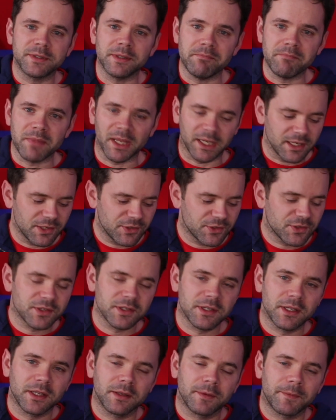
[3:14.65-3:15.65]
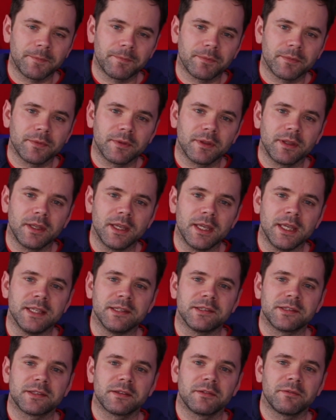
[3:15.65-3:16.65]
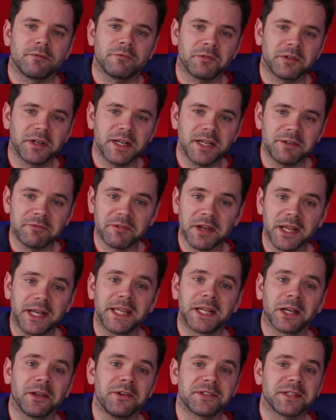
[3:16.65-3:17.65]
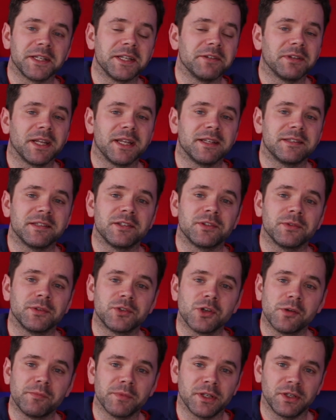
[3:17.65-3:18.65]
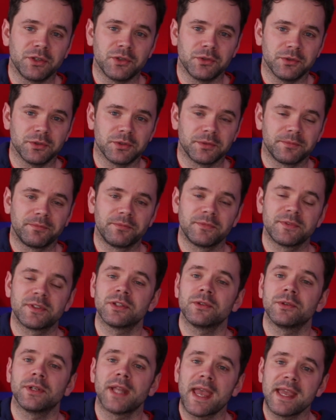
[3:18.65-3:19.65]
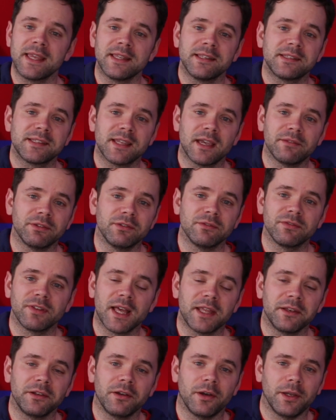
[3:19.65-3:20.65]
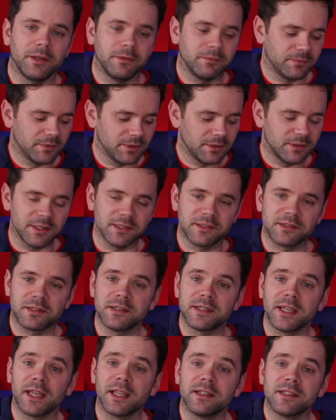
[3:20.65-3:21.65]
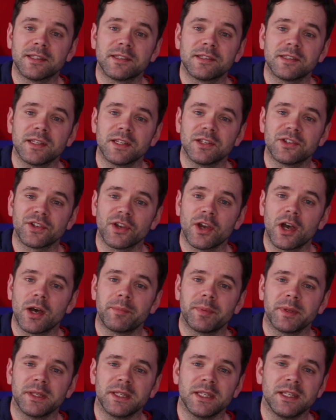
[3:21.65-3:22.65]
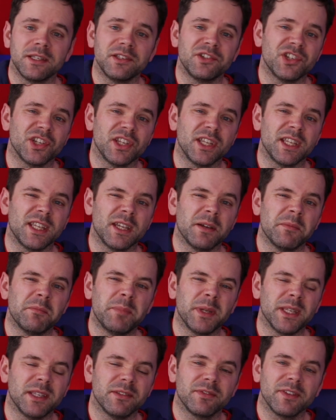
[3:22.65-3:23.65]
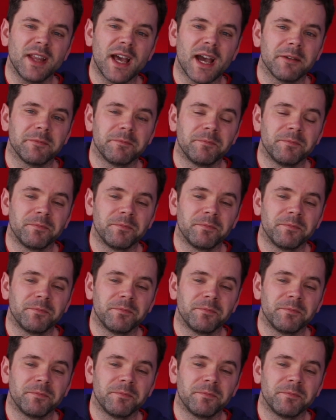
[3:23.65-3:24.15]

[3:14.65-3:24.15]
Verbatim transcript: diminished is really, really closely related to a dominant chord to an A7 flat 9. This contains C sharp, E, G and B flat.